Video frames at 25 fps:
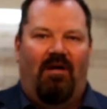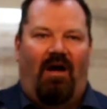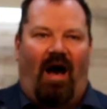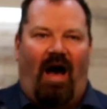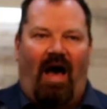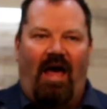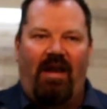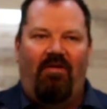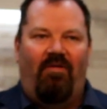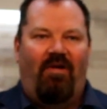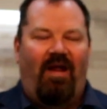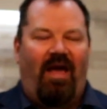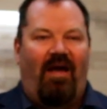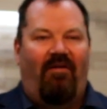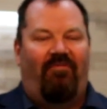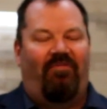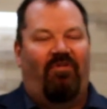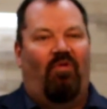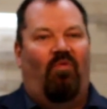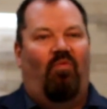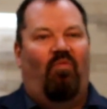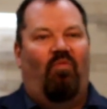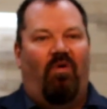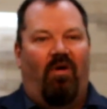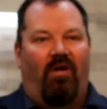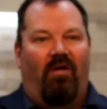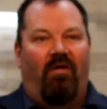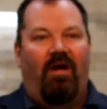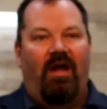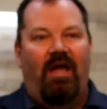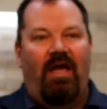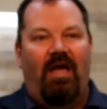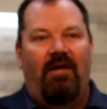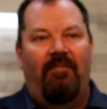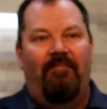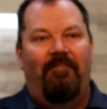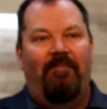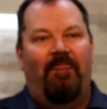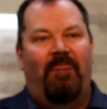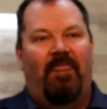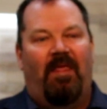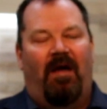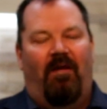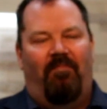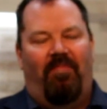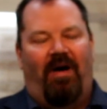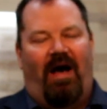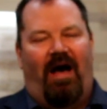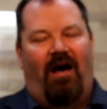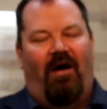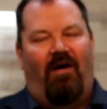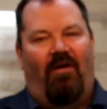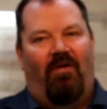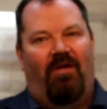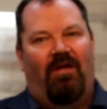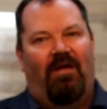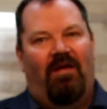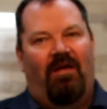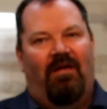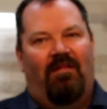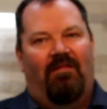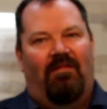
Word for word: I don't have to worry about